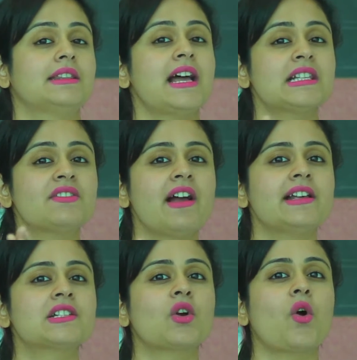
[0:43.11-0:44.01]
That's
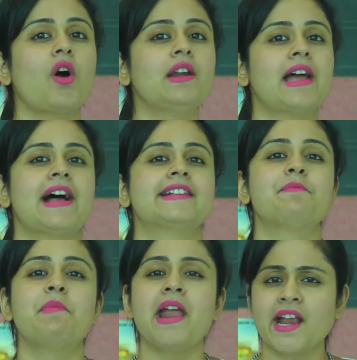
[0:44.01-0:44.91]
why it's called
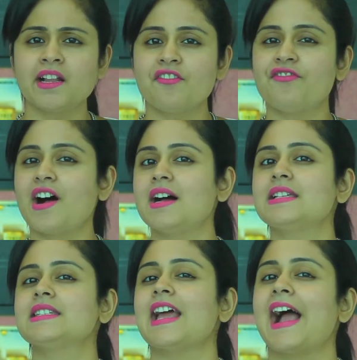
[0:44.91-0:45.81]
as breaking the
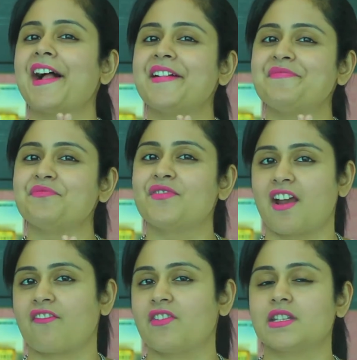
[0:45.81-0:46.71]
fast and
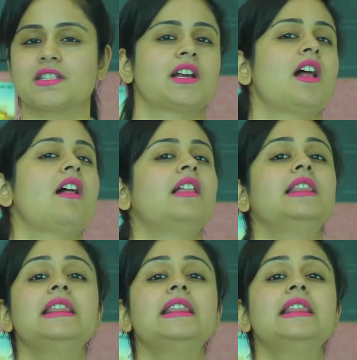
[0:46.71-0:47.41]
breakfast.